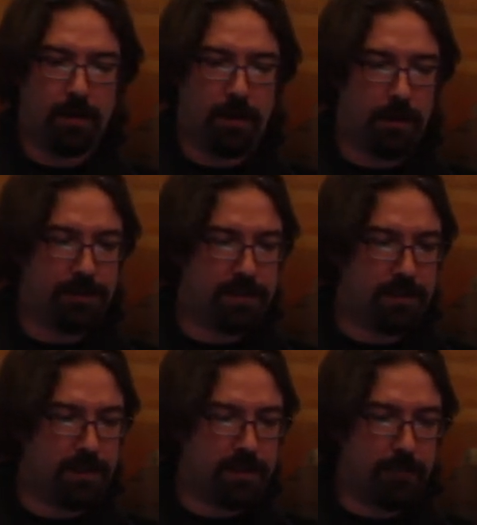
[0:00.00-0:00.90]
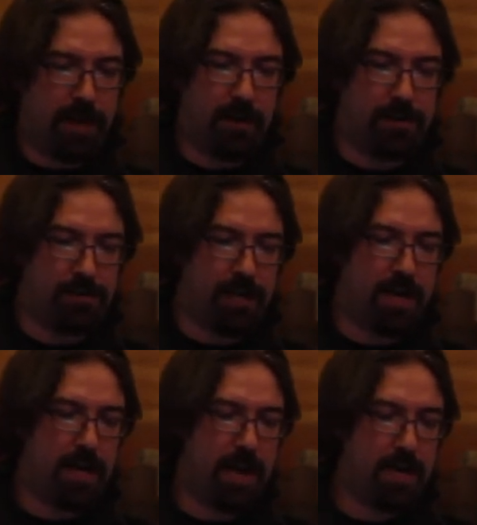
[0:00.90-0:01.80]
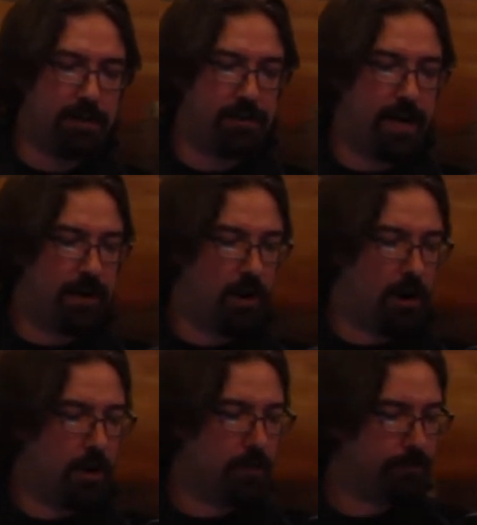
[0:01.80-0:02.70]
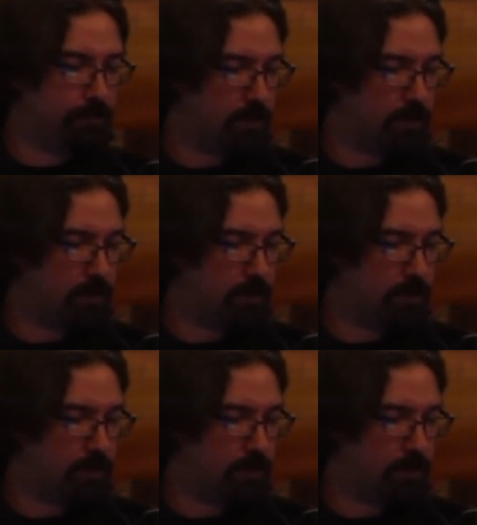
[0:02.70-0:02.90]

Uh, this is comparing JNA and JNR.